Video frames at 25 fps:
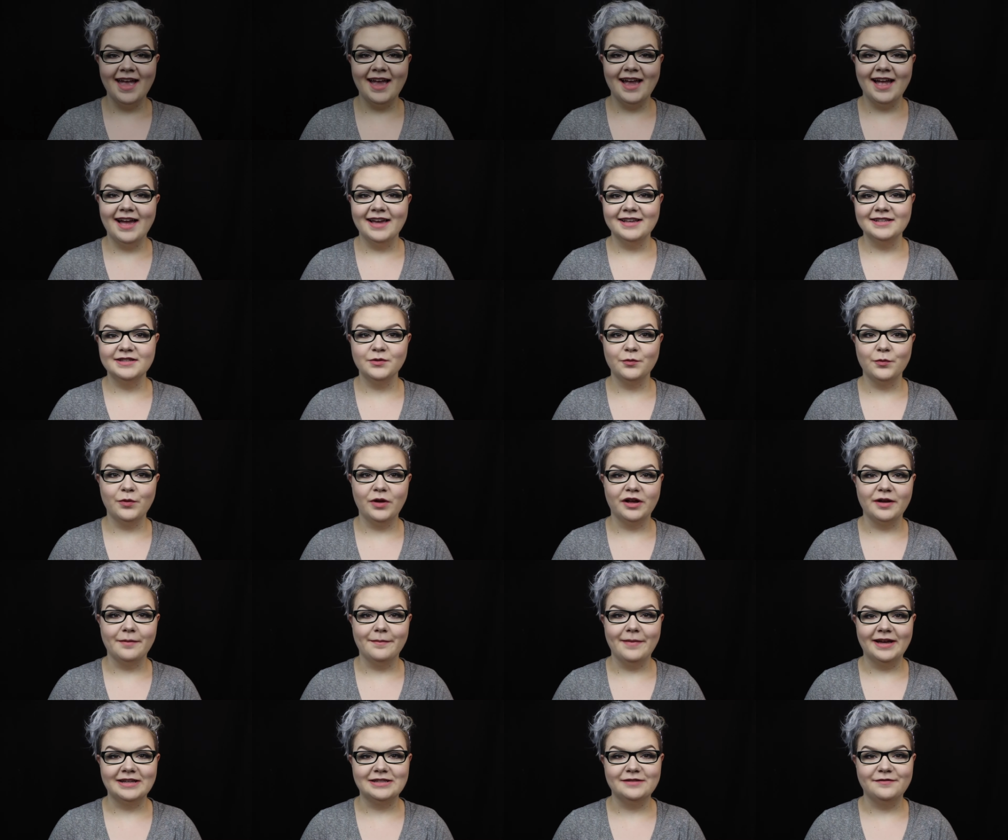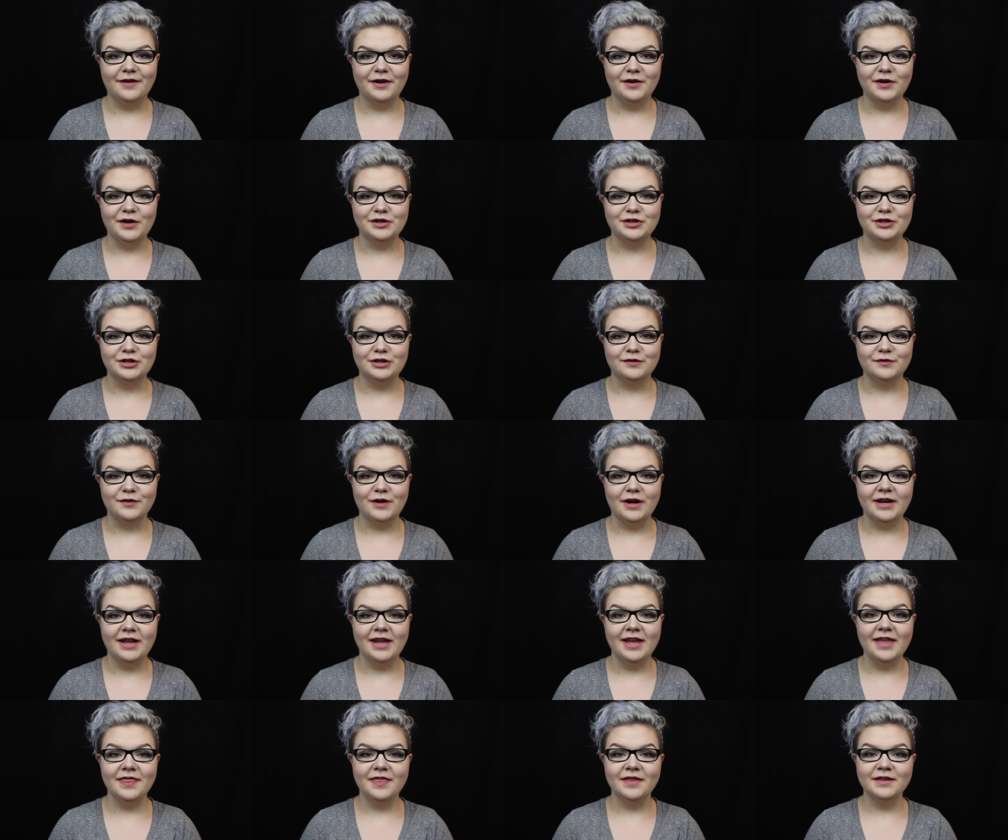Hey guys, welcome back to Foundations
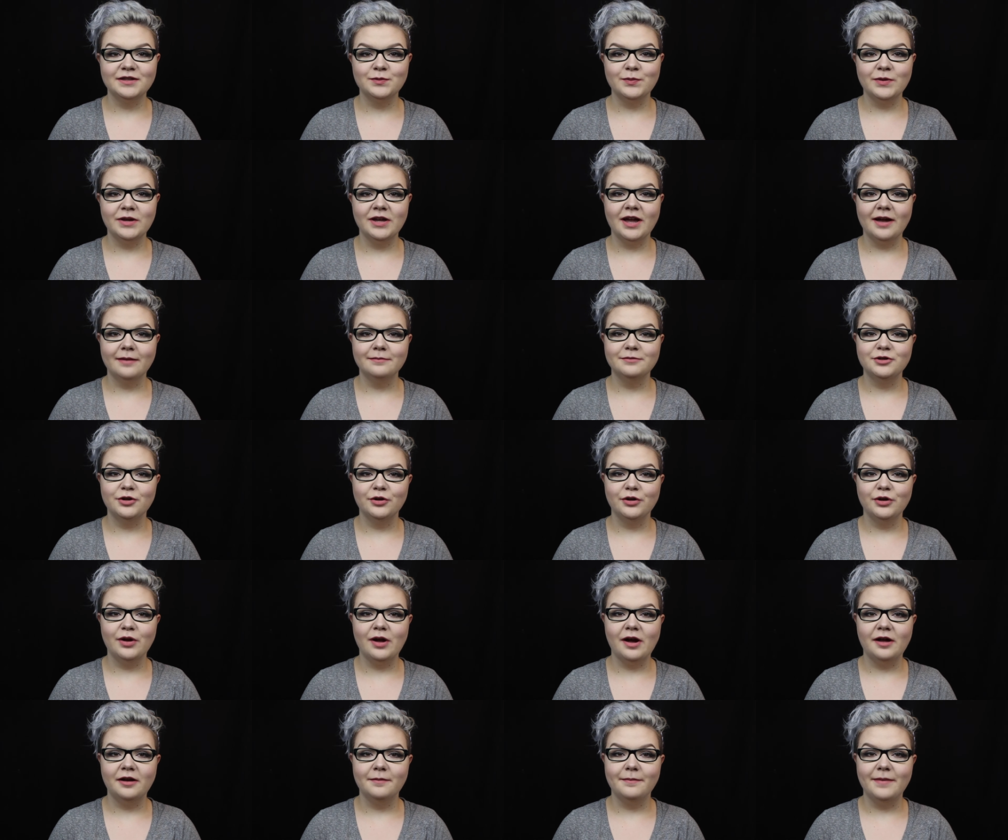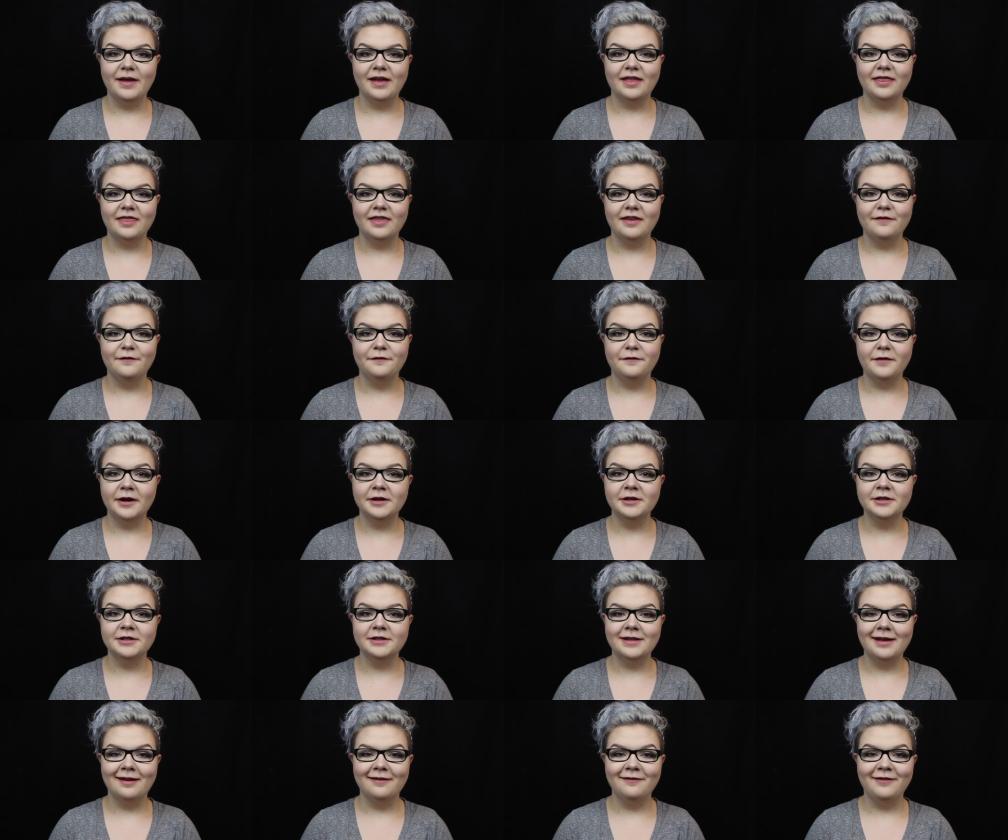Friday. This week I'm showing you how to make the
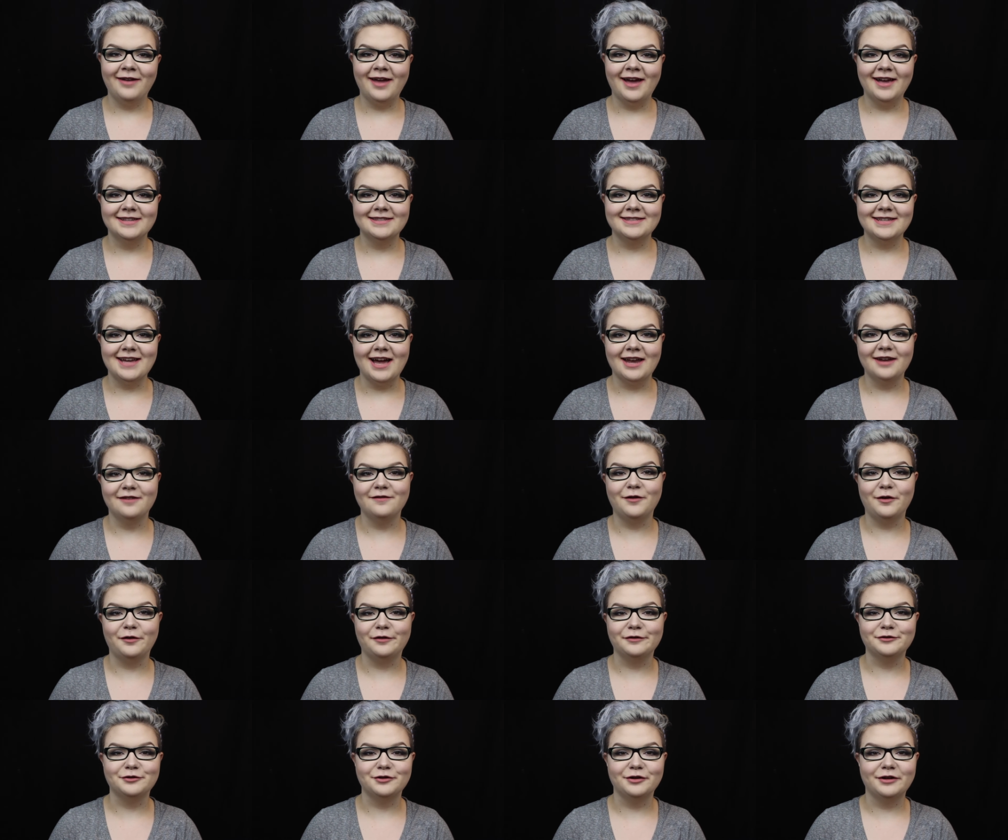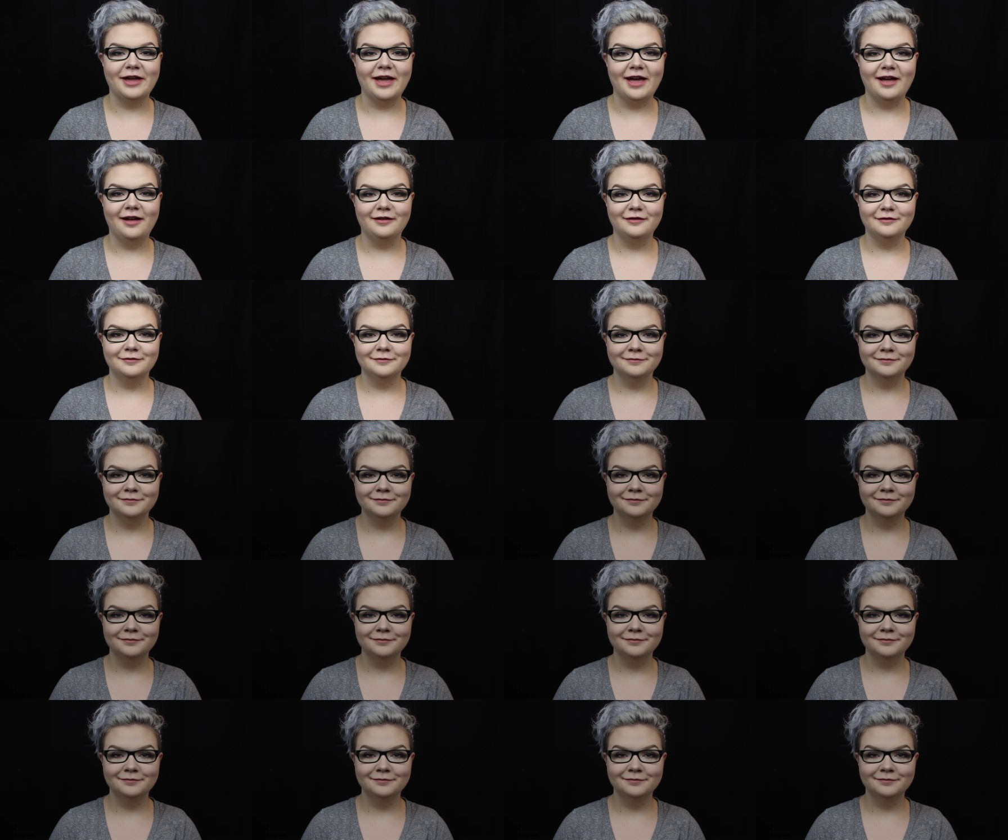final life cast out of Ultracal.